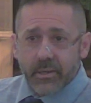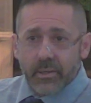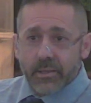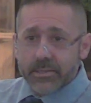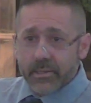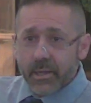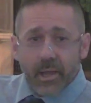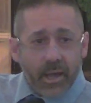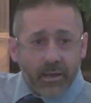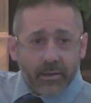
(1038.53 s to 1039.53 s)
Listen,
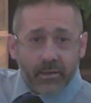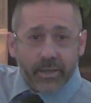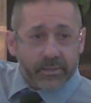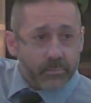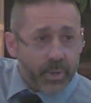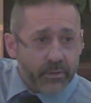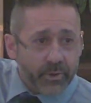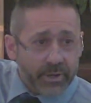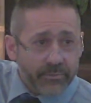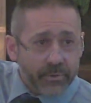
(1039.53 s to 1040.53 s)
I'll get the bed
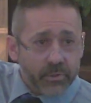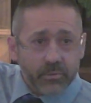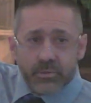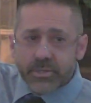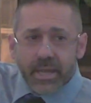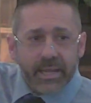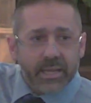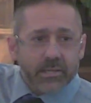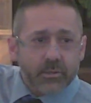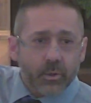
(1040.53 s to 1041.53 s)
ready for you. Stay
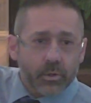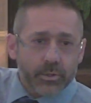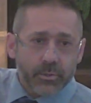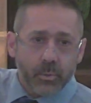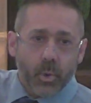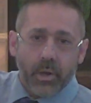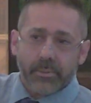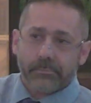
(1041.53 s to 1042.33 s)
as long as you want.